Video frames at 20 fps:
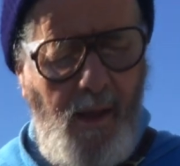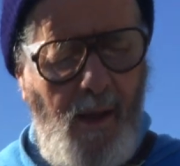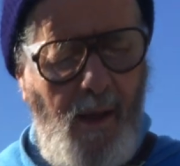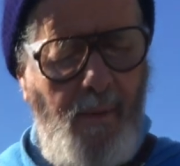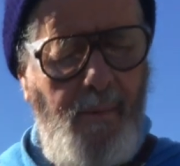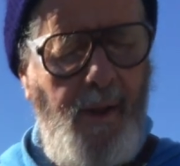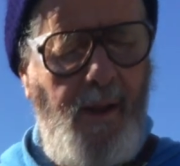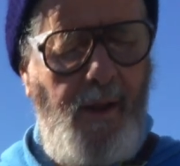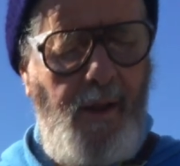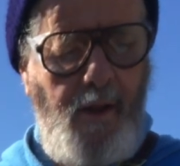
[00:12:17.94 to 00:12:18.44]
I
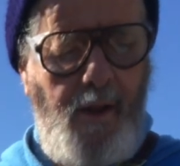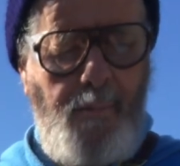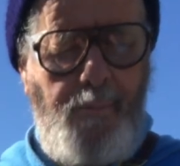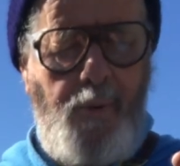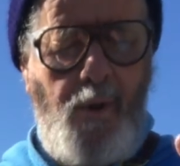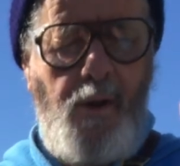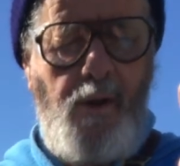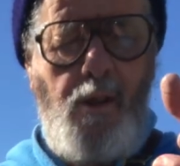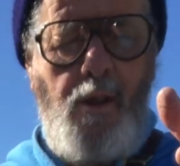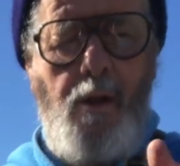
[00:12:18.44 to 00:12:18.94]
mean, you can
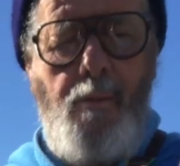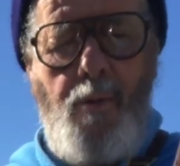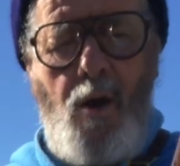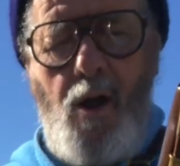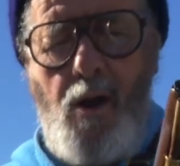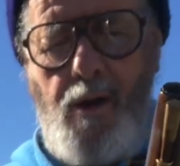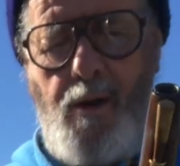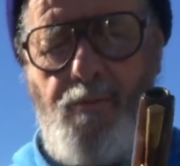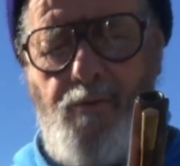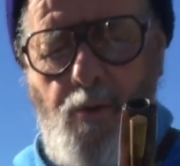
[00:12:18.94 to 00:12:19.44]
put lube
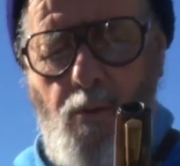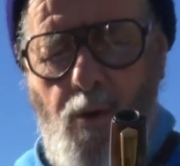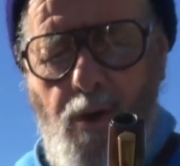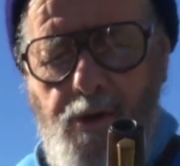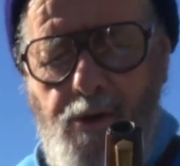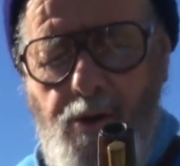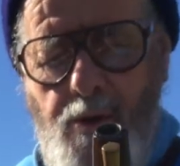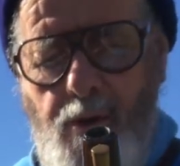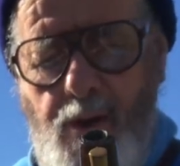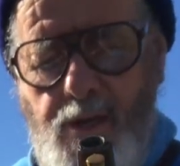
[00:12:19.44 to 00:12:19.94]
on it if you want
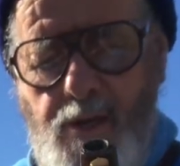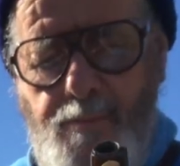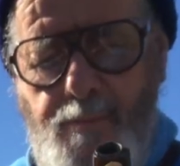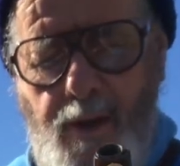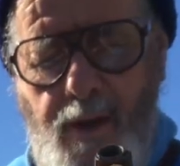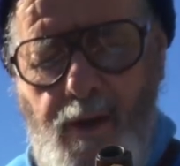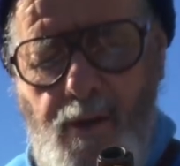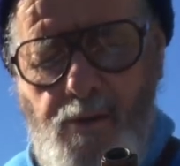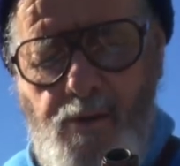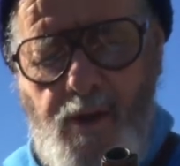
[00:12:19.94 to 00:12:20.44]
to, I
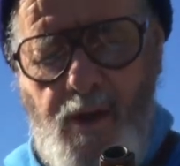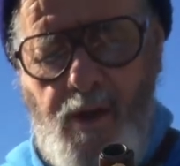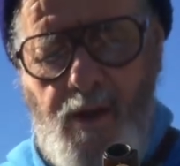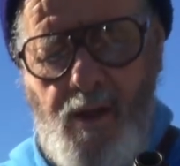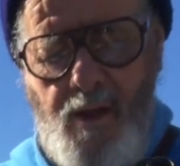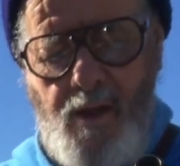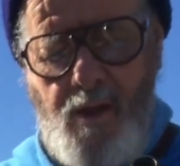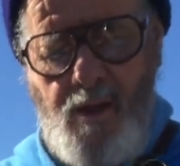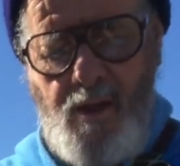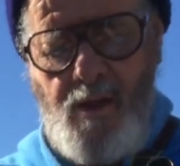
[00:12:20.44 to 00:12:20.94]
suppose.
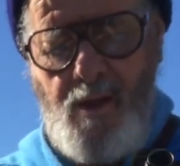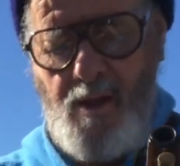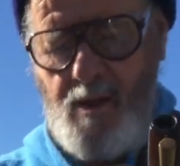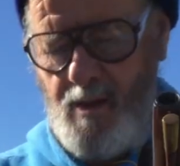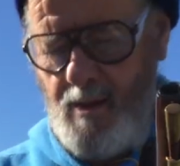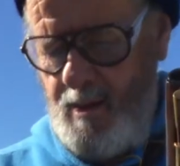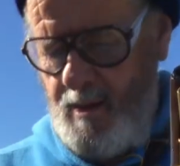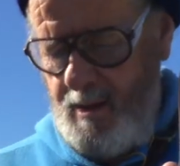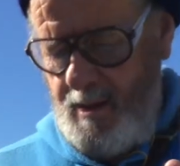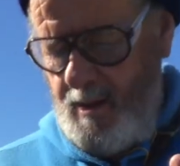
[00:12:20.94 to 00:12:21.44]

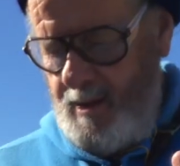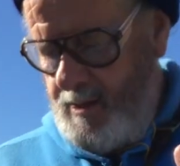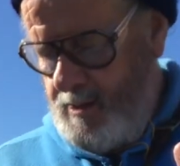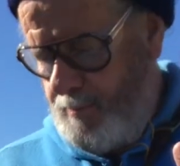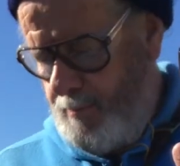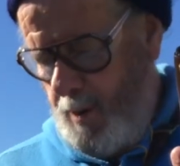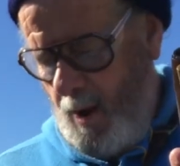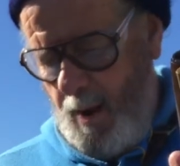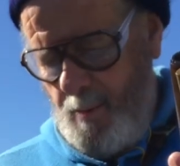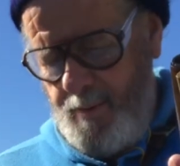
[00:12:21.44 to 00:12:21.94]
It's
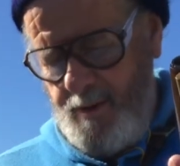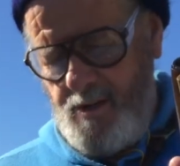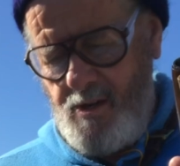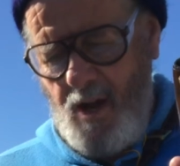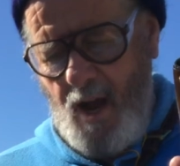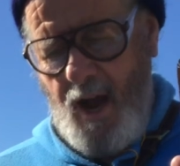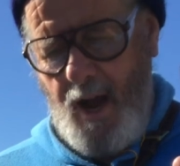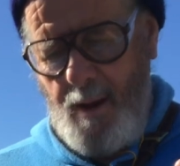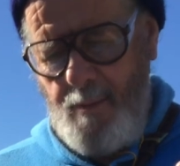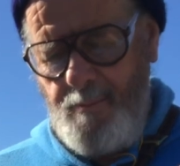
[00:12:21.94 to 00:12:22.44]
probably
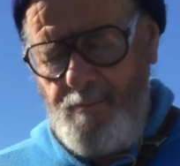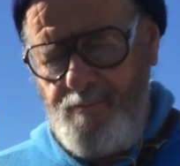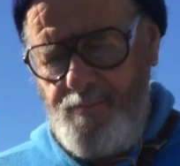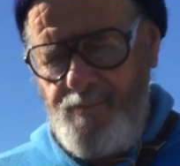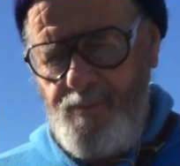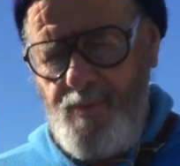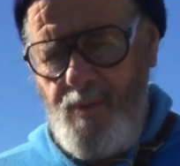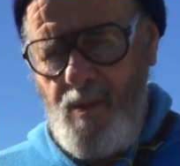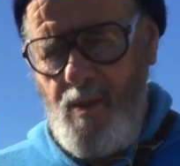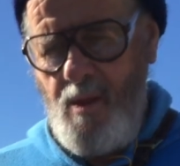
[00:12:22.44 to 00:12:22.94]
time.
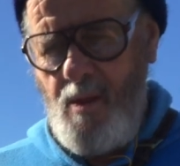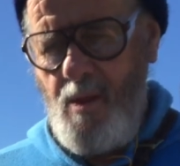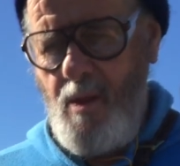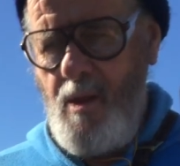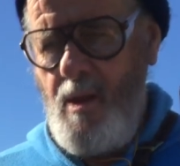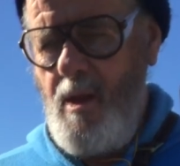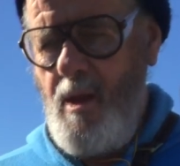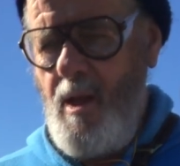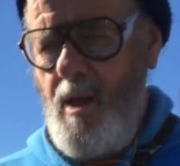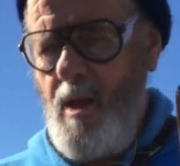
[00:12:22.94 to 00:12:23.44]

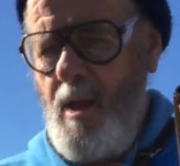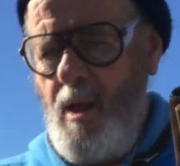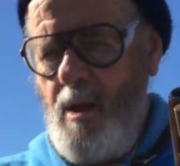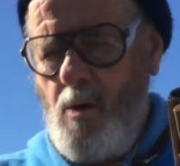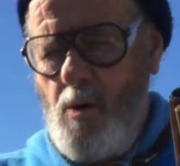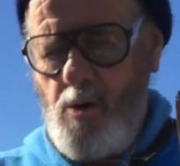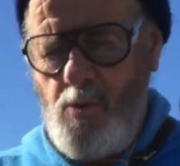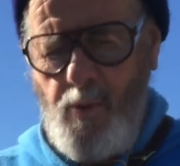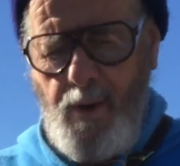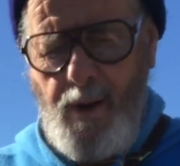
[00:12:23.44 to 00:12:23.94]
Of
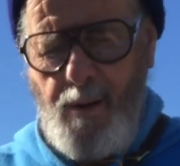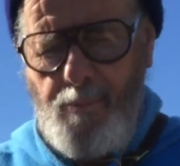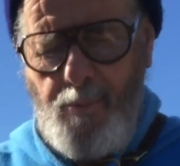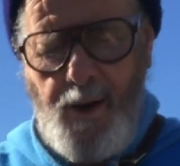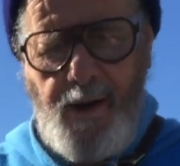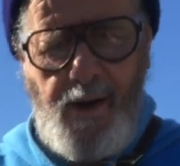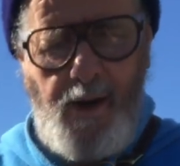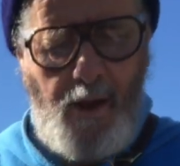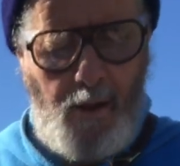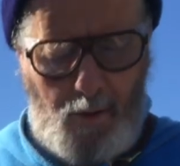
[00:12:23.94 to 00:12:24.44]
course, we didn't
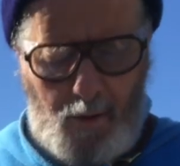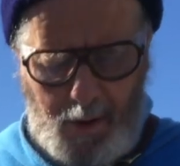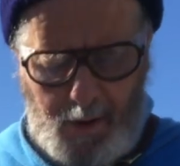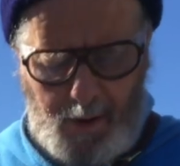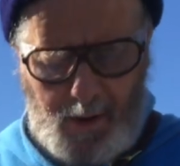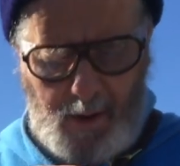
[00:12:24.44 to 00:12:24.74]
bring no